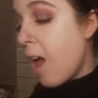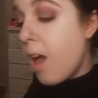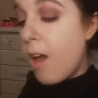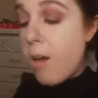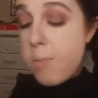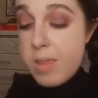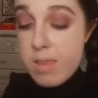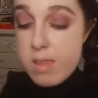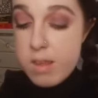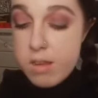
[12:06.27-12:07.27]
I hope
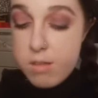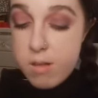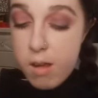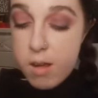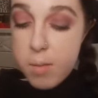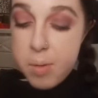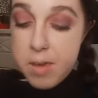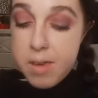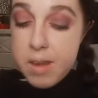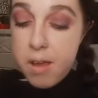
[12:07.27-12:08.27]
this isn't too dark,
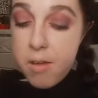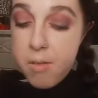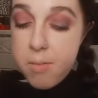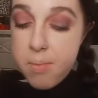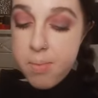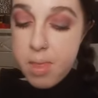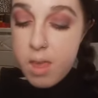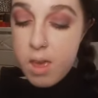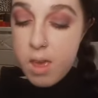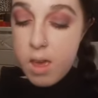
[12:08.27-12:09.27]
but you know,
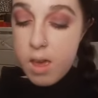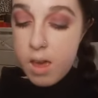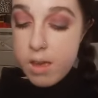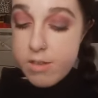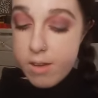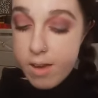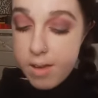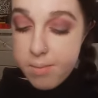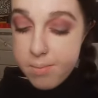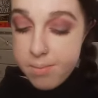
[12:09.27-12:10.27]
I try
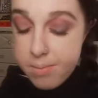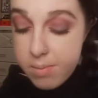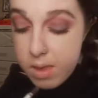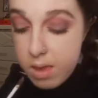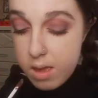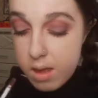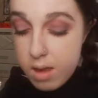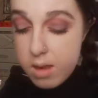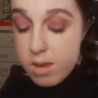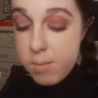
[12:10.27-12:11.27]

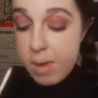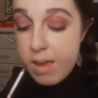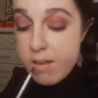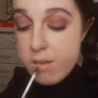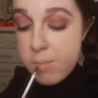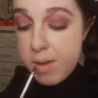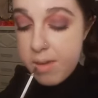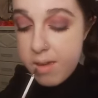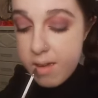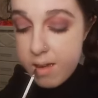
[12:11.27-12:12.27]
to match,
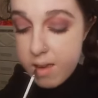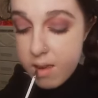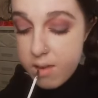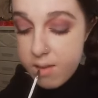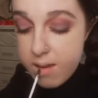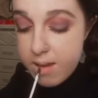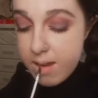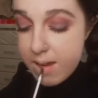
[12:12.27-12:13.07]
but it's fine.